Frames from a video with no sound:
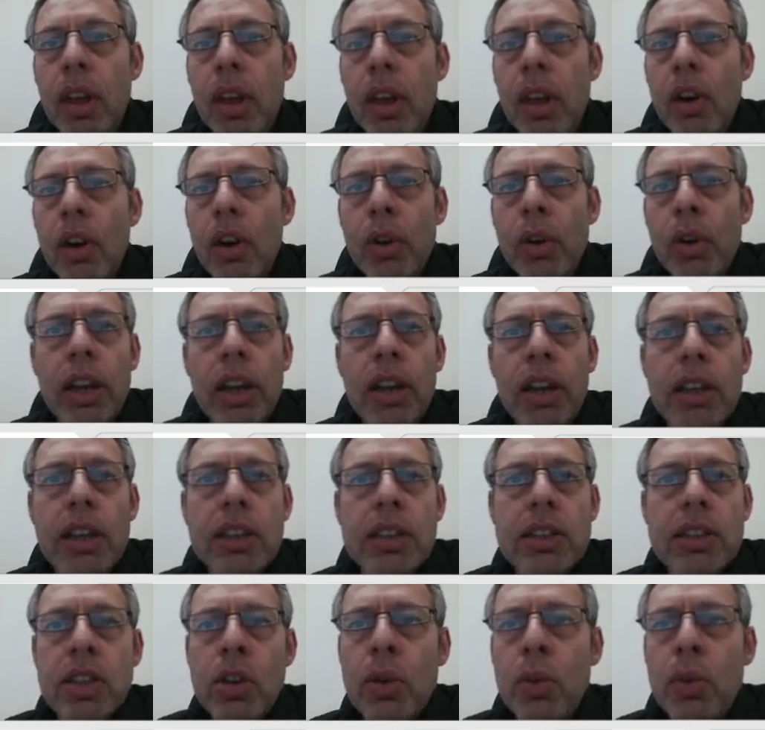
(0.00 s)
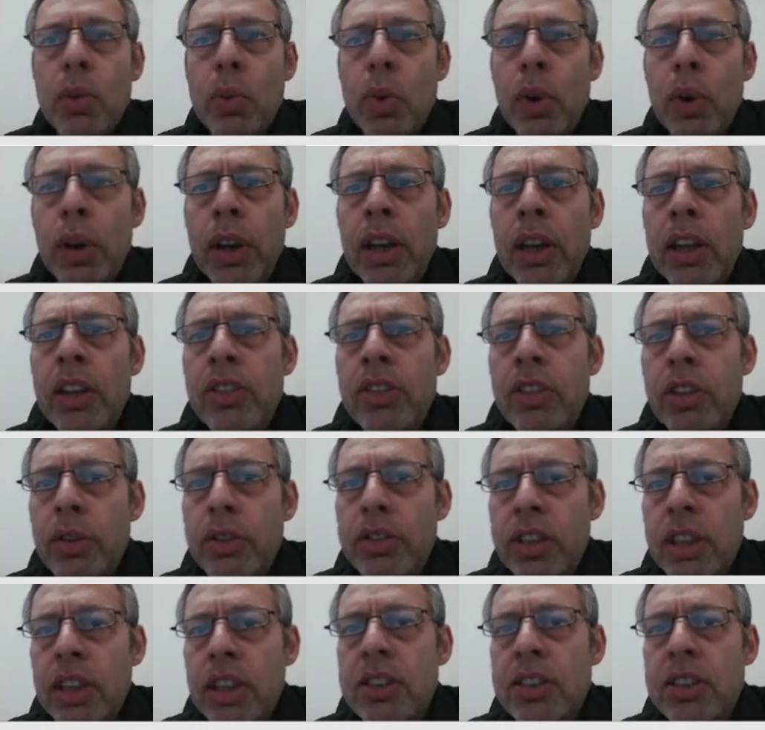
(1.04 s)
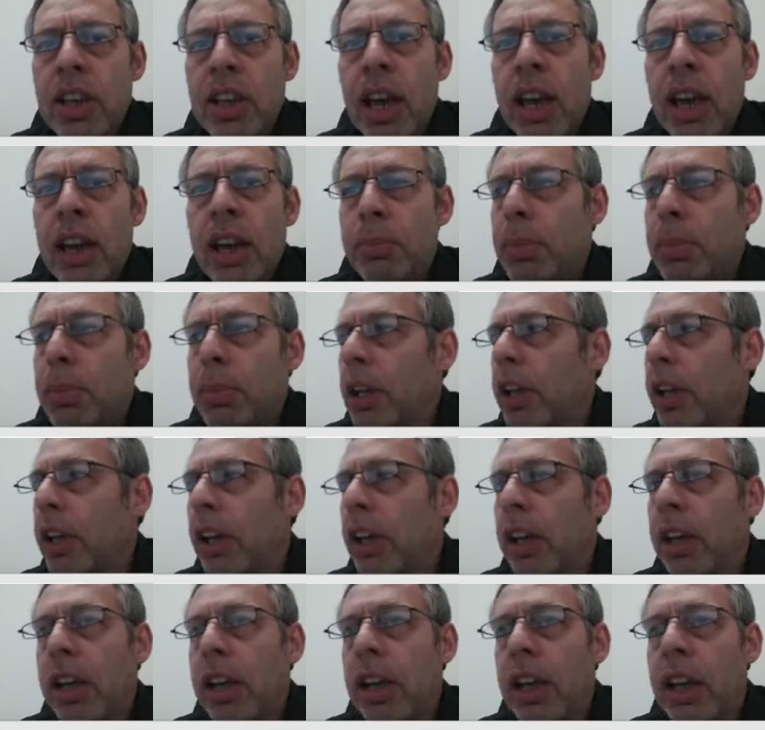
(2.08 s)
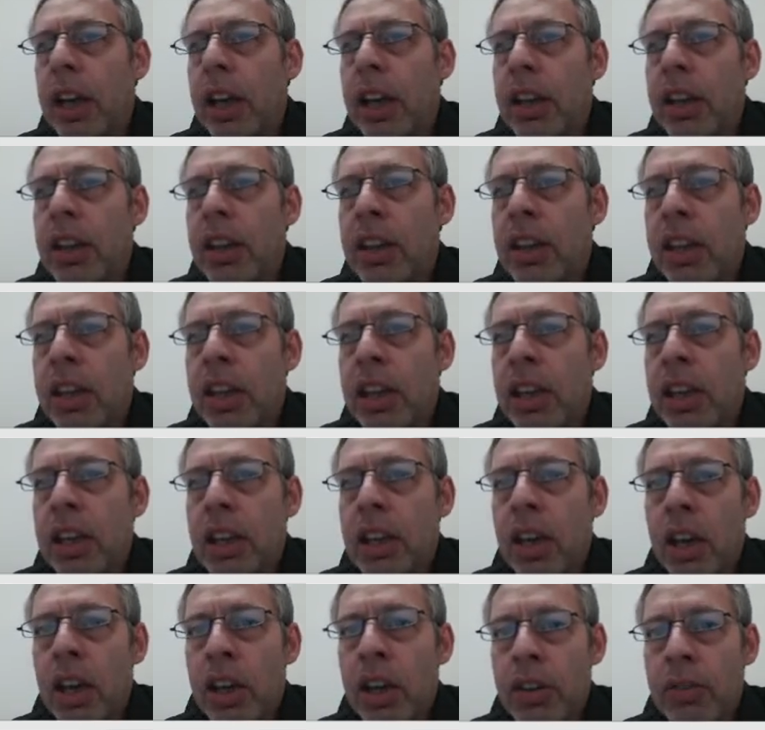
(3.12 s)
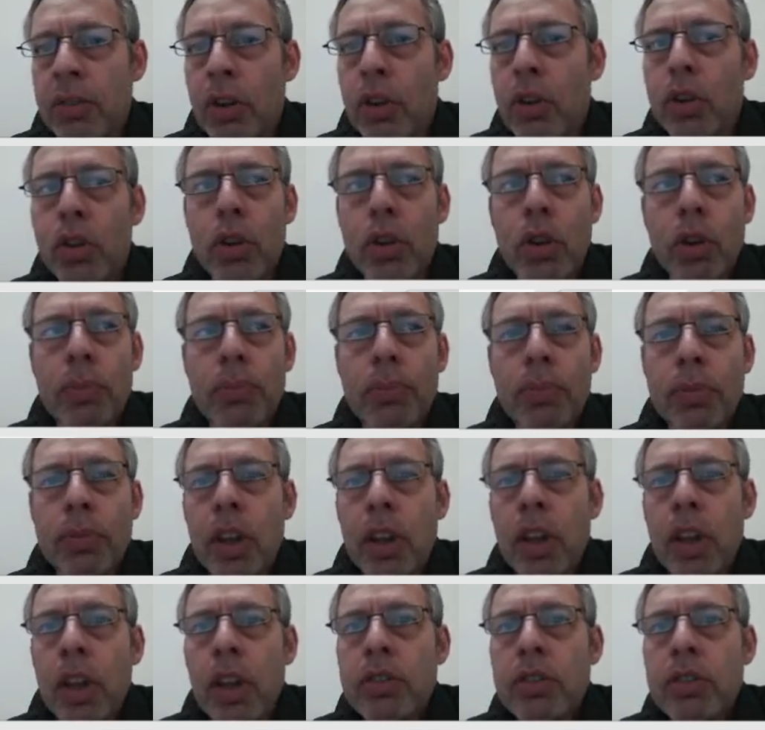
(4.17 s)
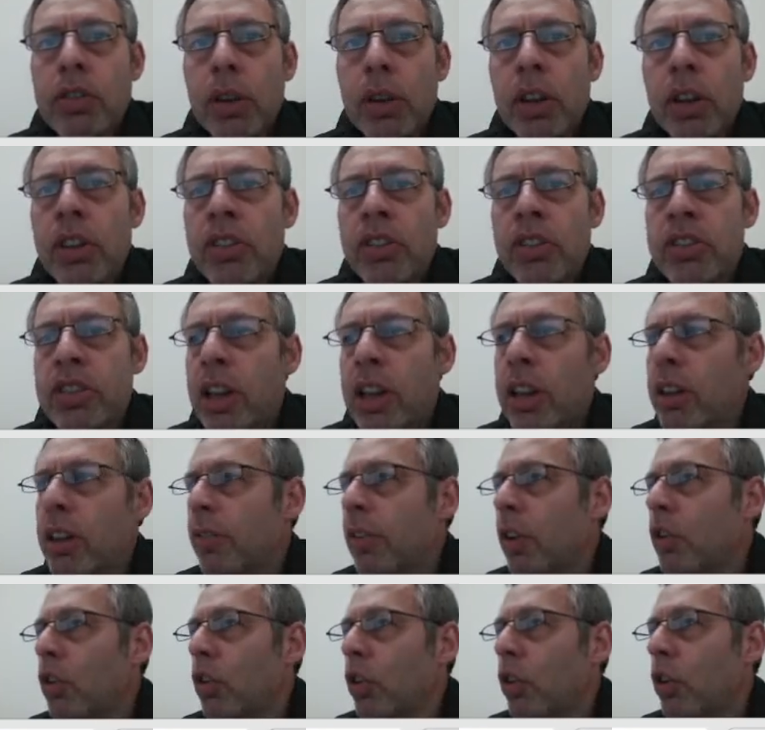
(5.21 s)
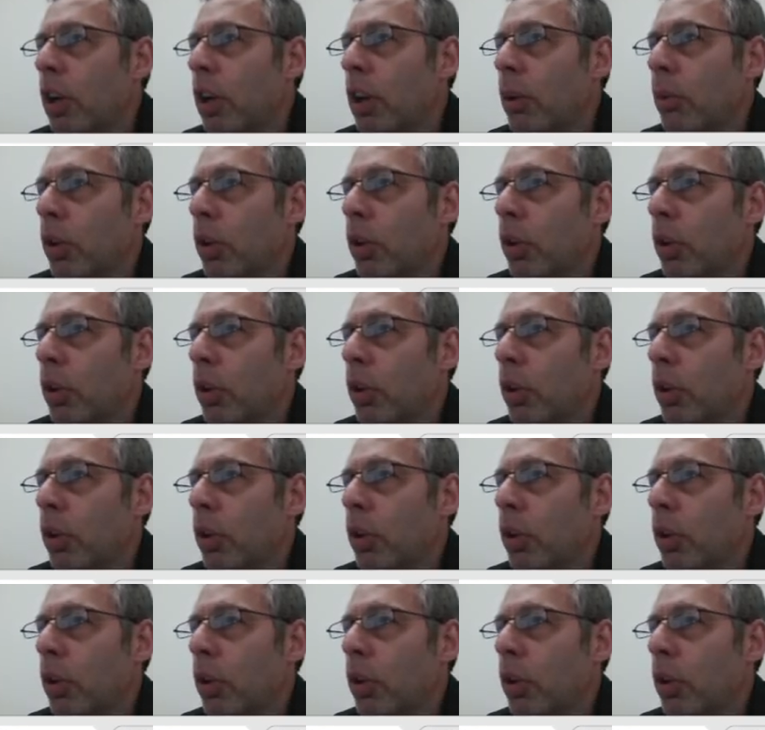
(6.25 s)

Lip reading: Okay, so what I need to do is I need to add a player in at the front door. So I'm going to select the front door and I'm going to